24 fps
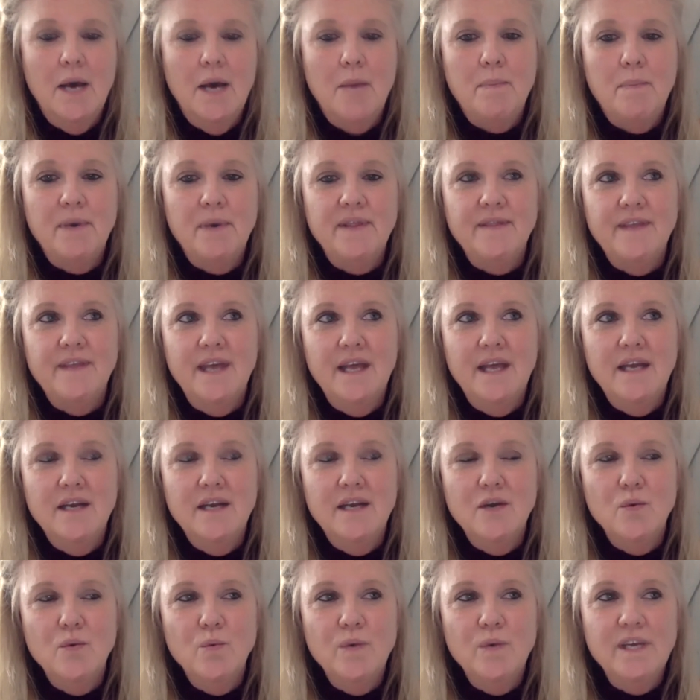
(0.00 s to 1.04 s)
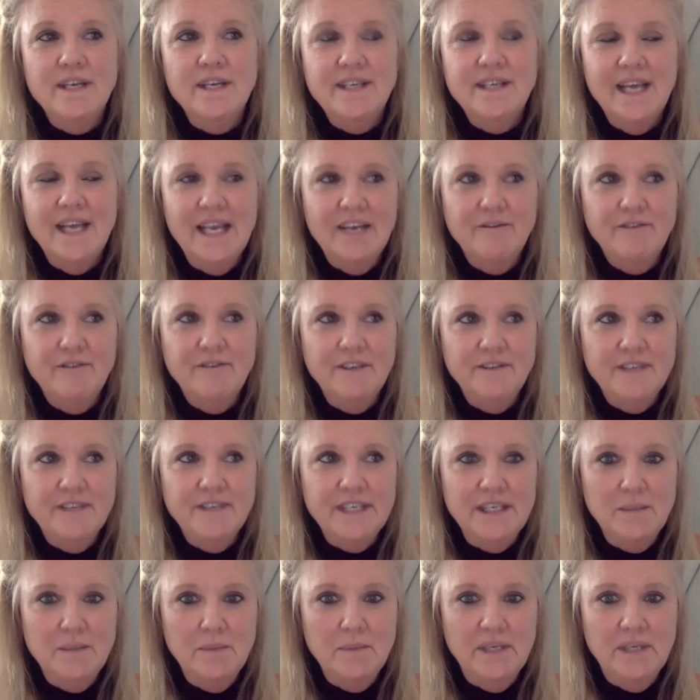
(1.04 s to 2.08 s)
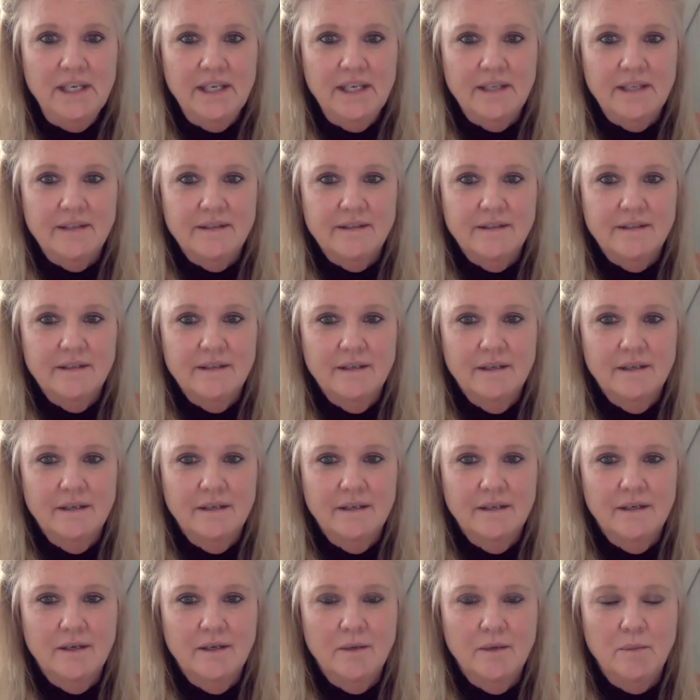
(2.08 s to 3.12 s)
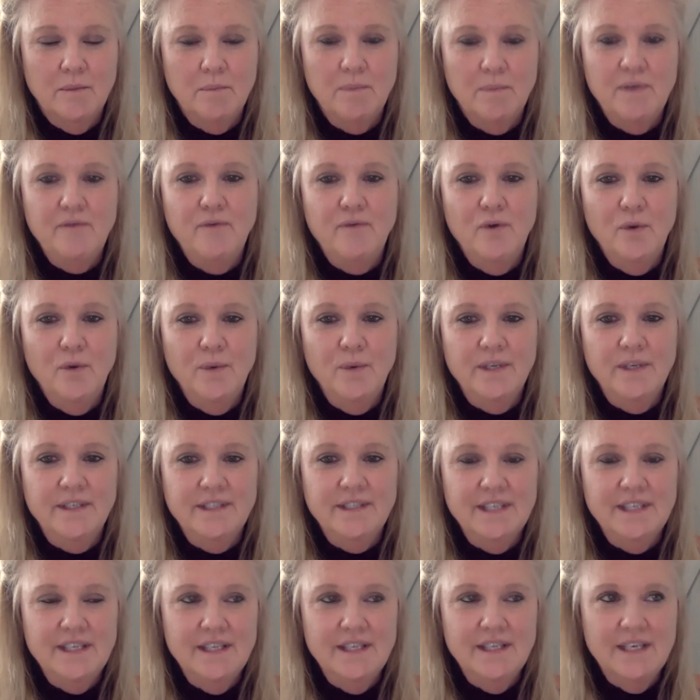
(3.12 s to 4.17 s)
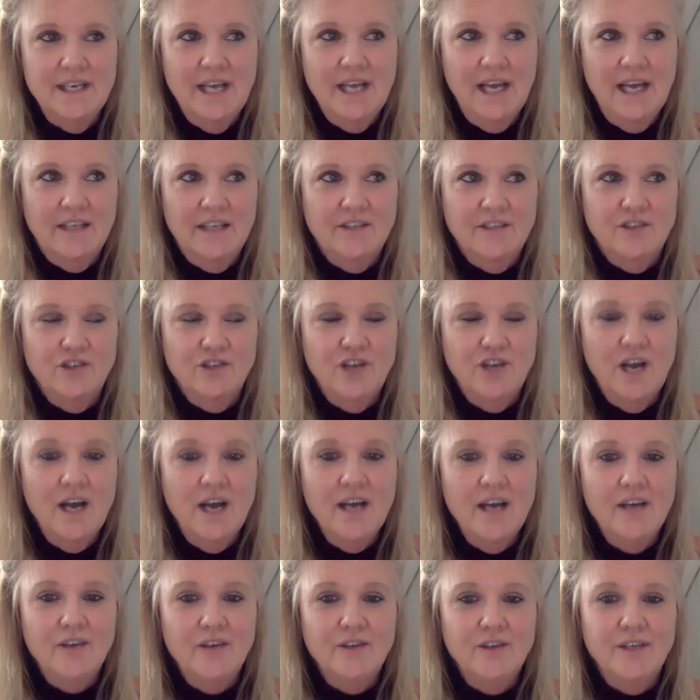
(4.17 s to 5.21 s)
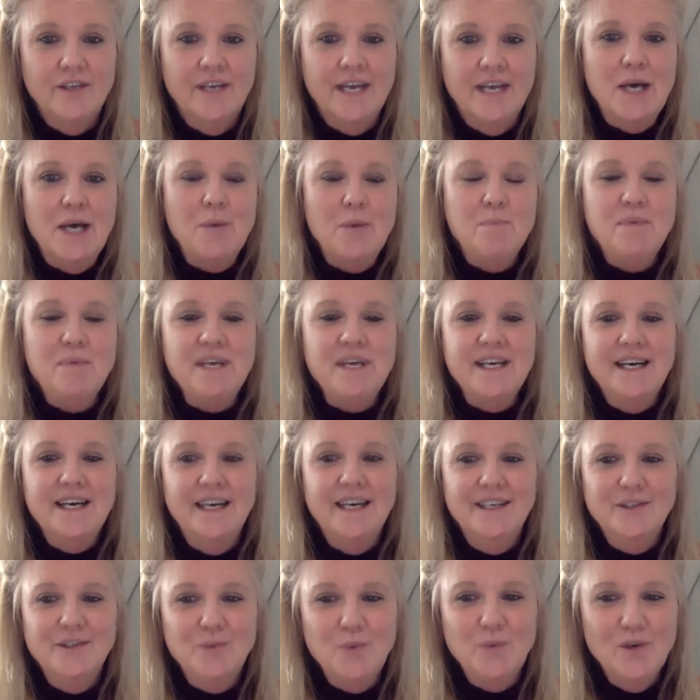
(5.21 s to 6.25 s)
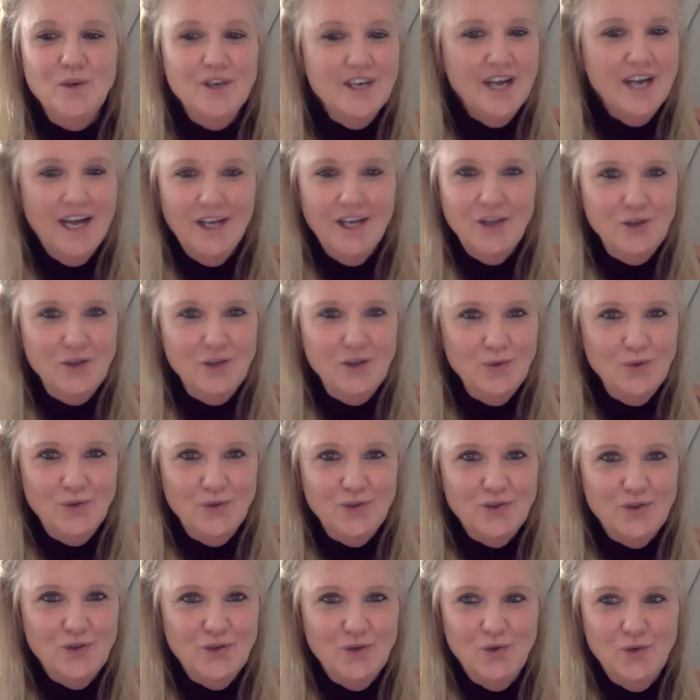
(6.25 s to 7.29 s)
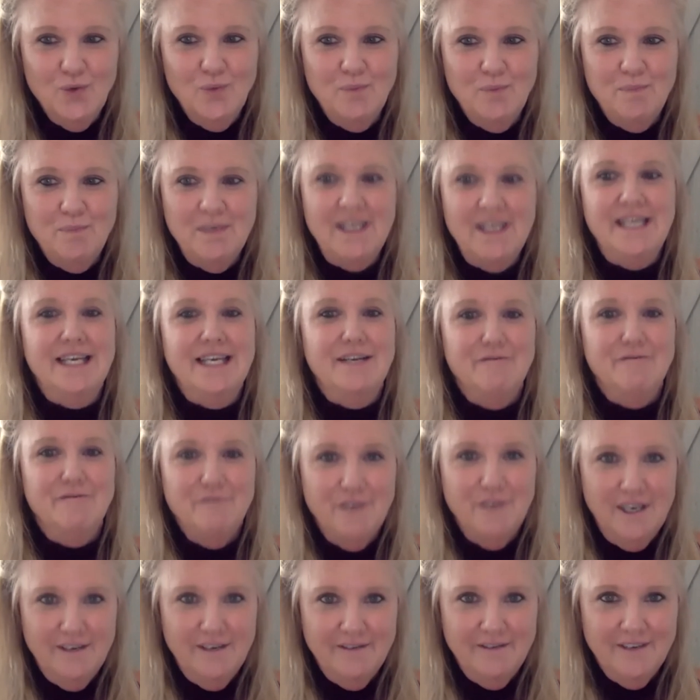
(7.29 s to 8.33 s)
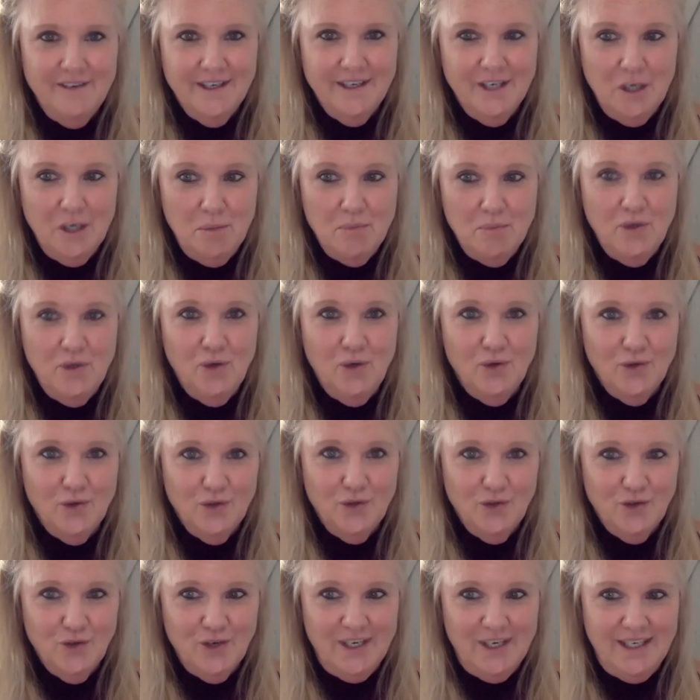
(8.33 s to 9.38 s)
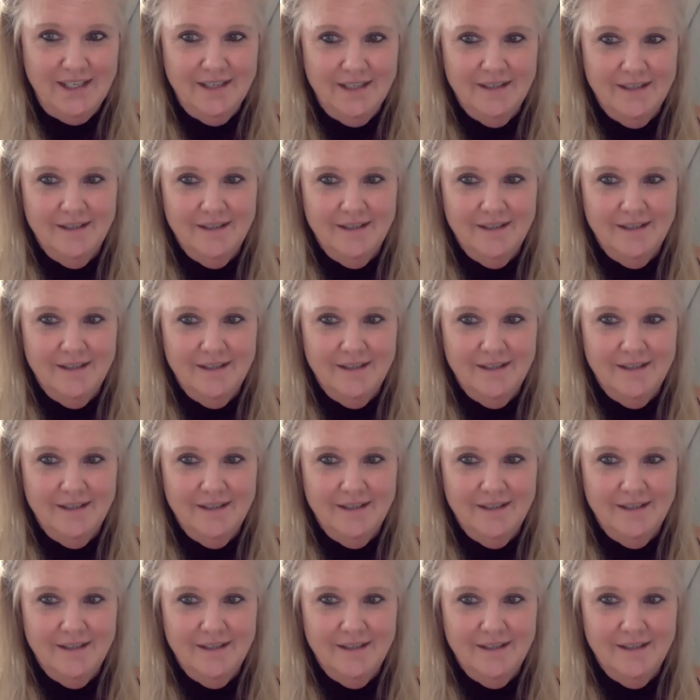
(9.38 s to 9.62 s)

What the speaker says: But then we take 15 minutes before we see the next child, because we're not used to being in front of a computer screen.